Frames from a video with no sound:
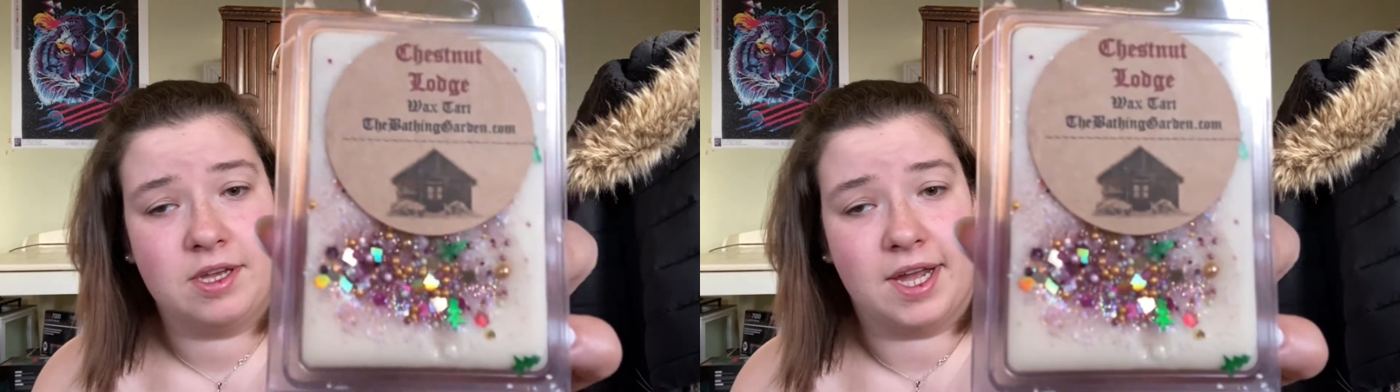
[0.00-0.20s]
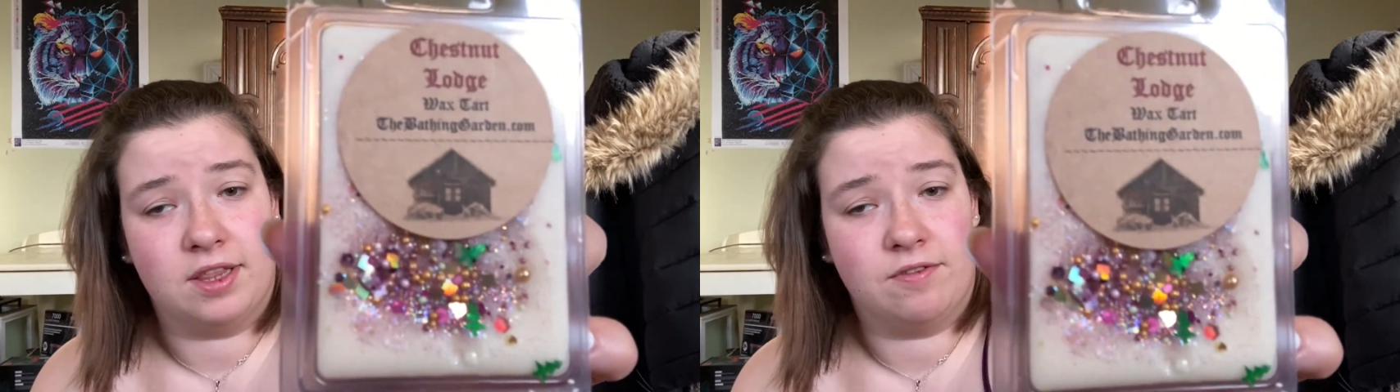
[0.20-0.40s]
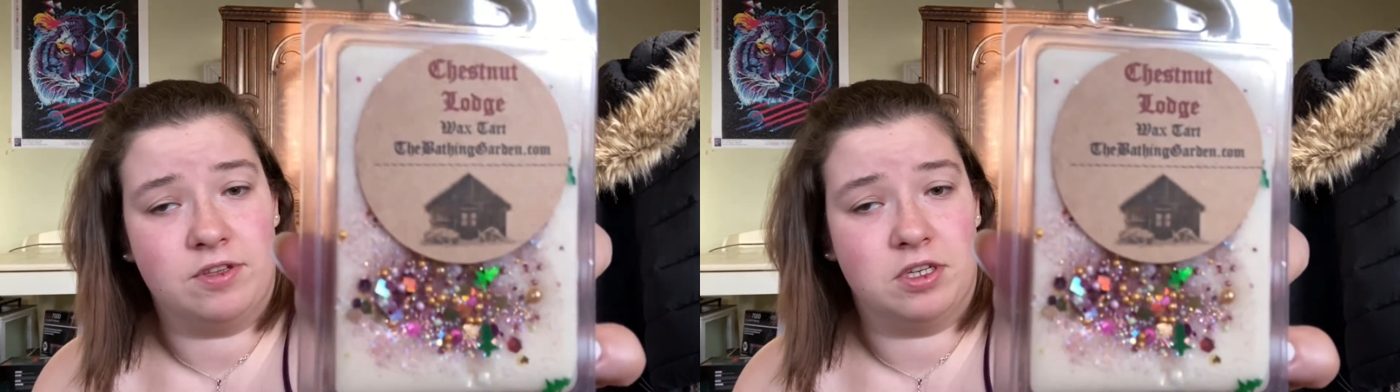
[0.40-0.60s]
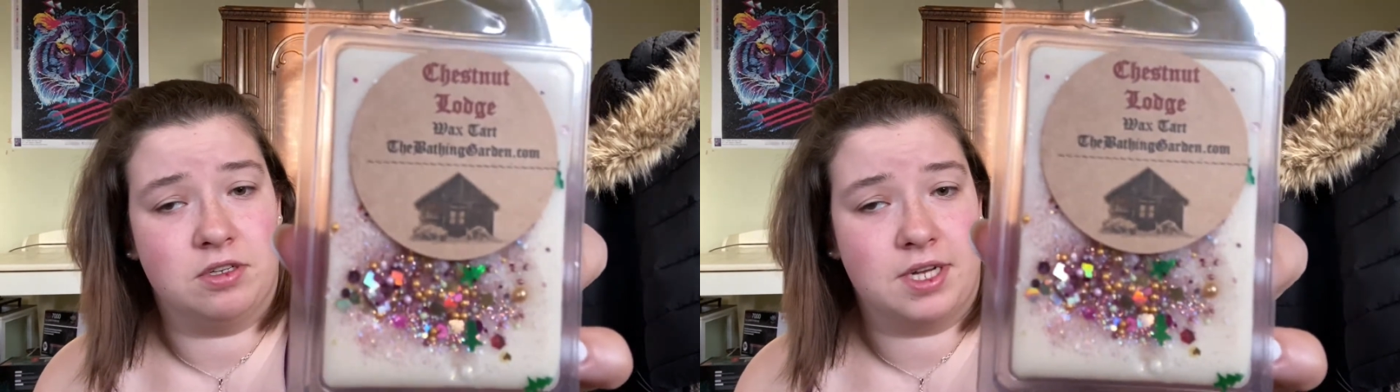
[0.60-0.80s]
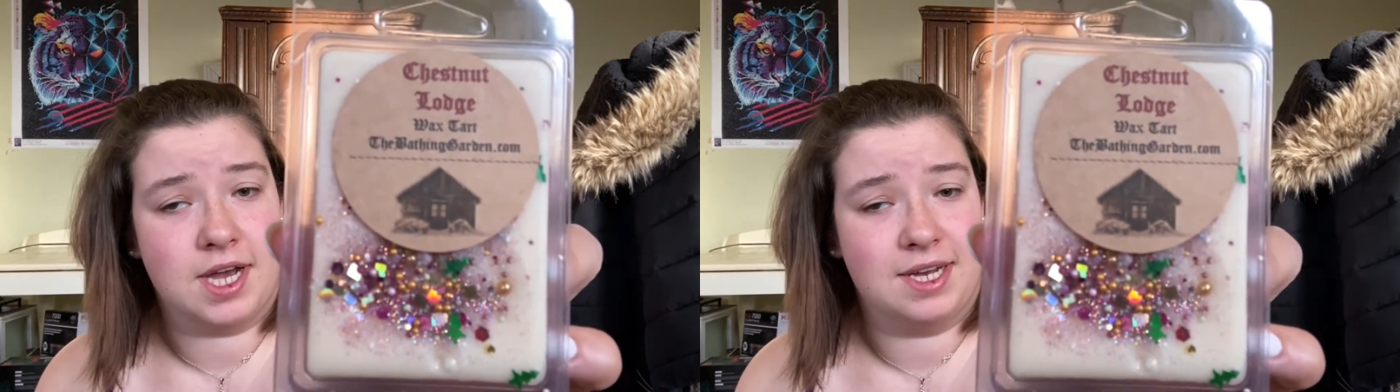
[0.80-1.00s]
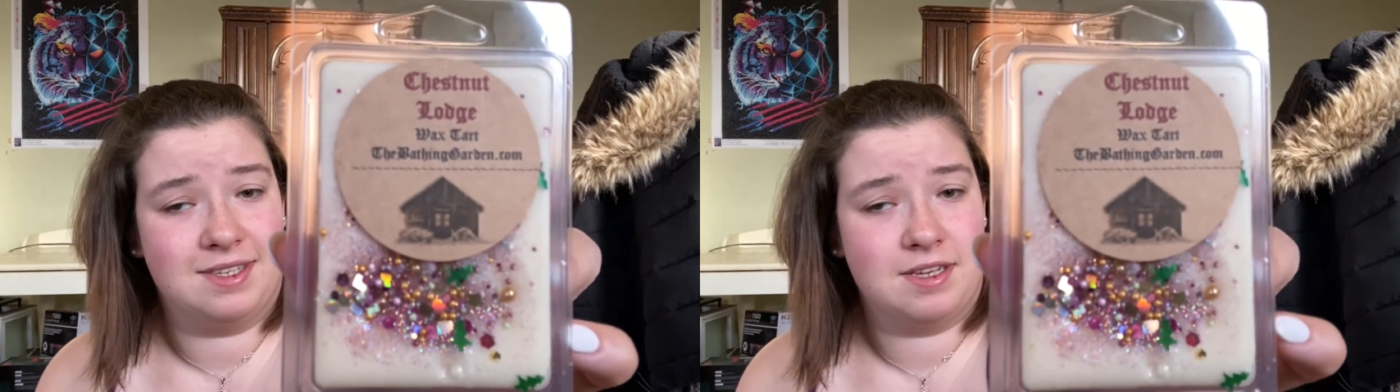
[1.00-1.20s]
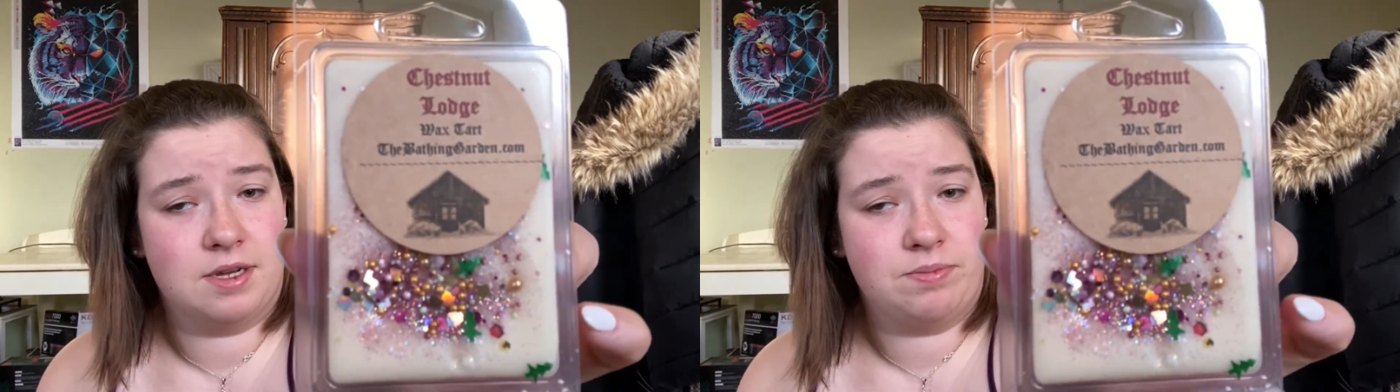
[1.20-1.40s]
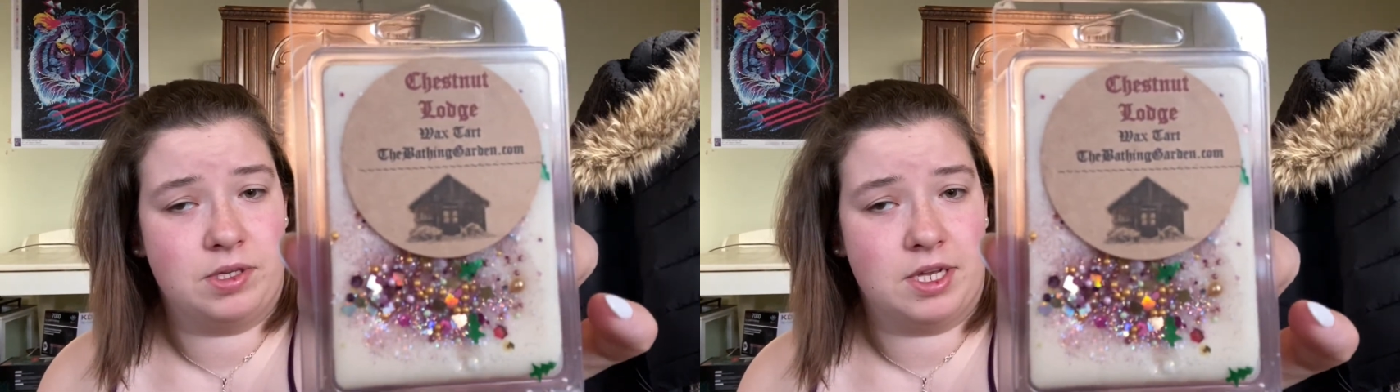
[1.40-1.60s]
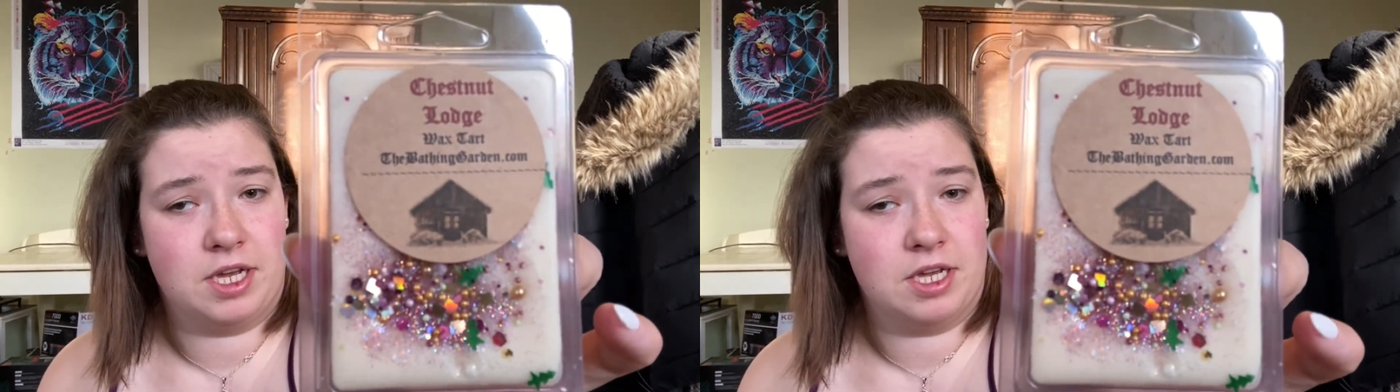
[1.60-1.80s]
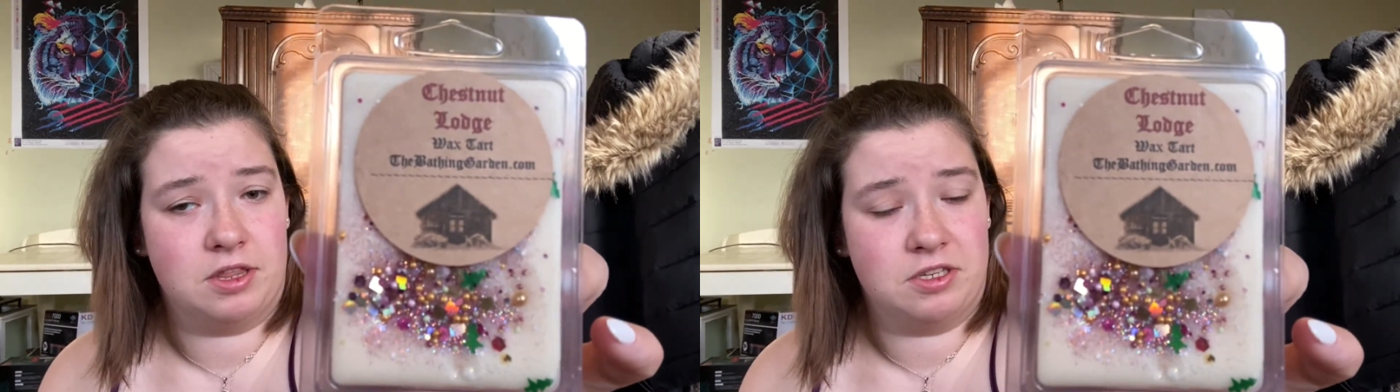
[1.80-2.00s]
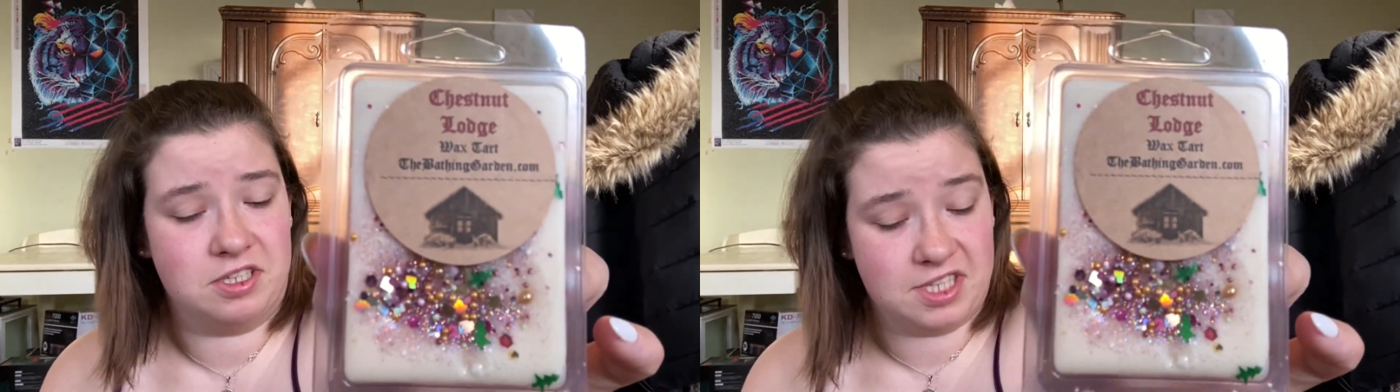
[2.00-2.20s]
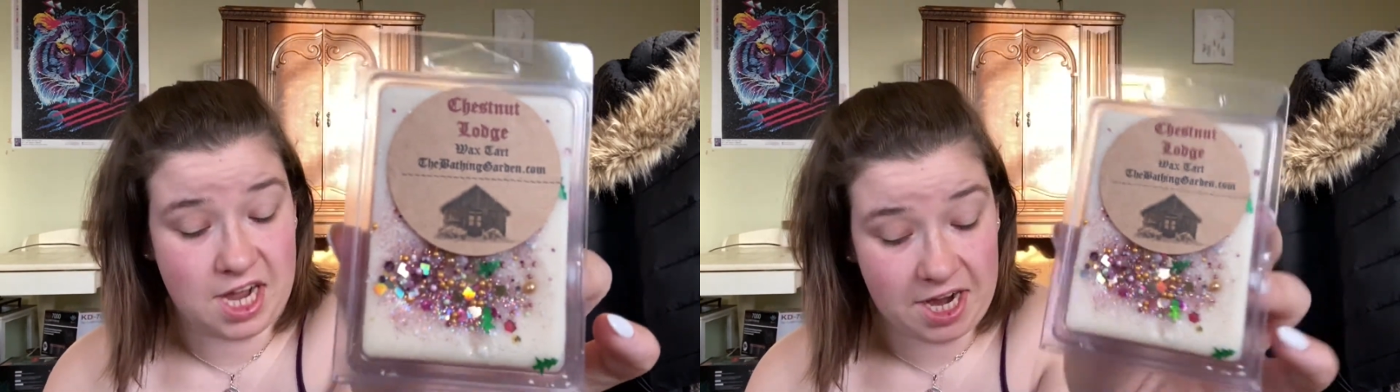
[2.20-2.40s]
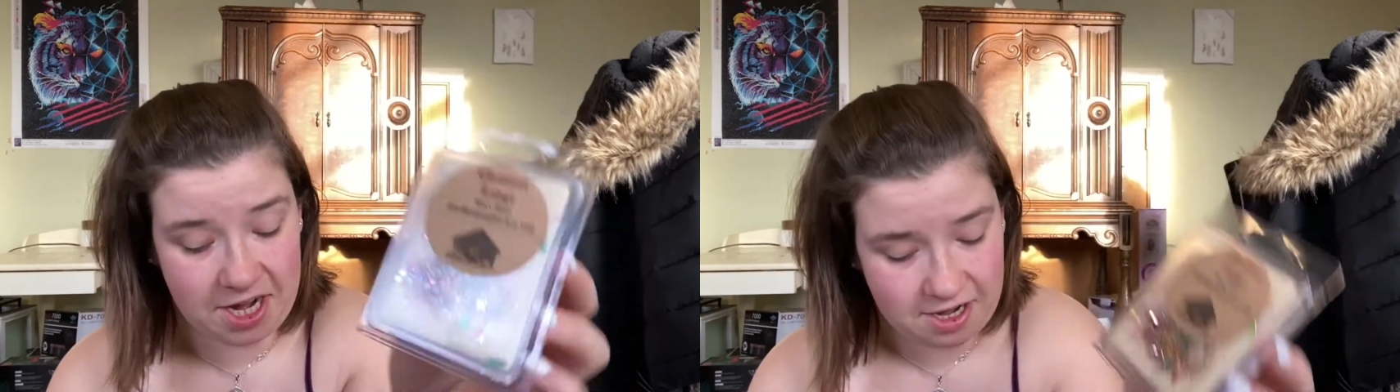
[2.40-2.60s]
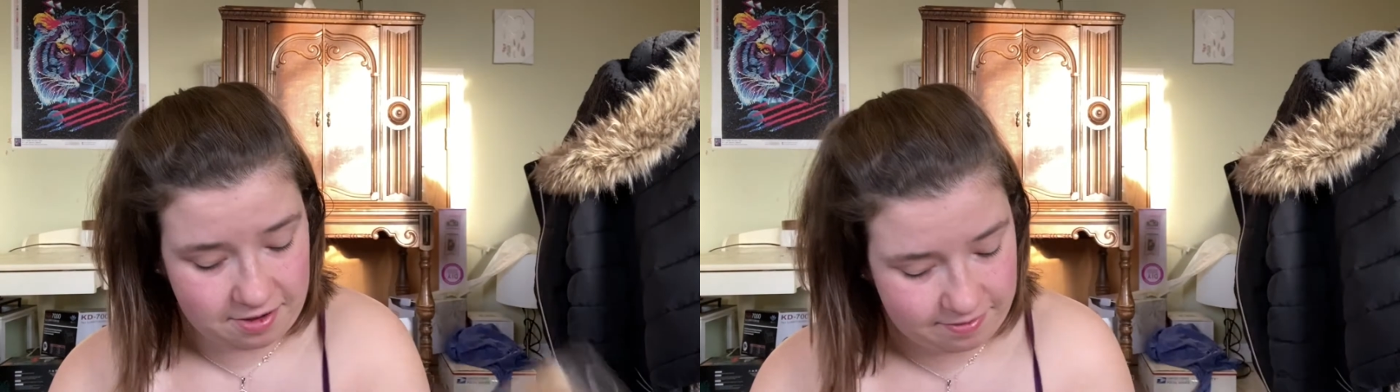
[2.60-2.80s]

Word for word: I love the concept and the design.